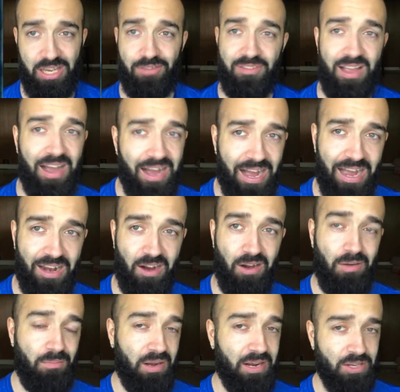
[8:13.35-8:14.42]
if not
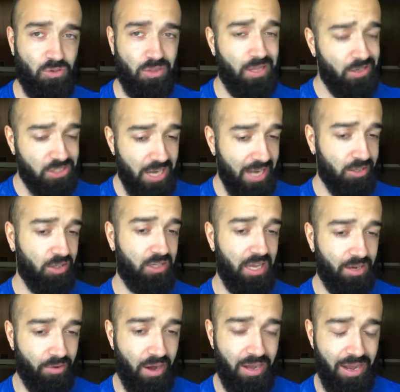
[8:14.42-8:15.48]
higher, because without Jackal
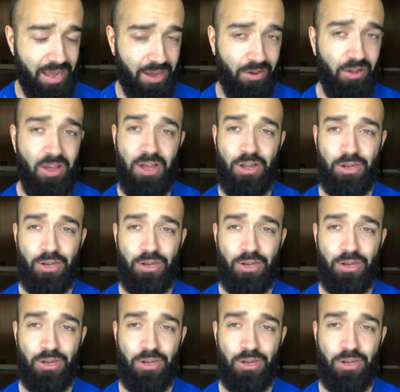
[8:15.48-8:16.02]
King right now,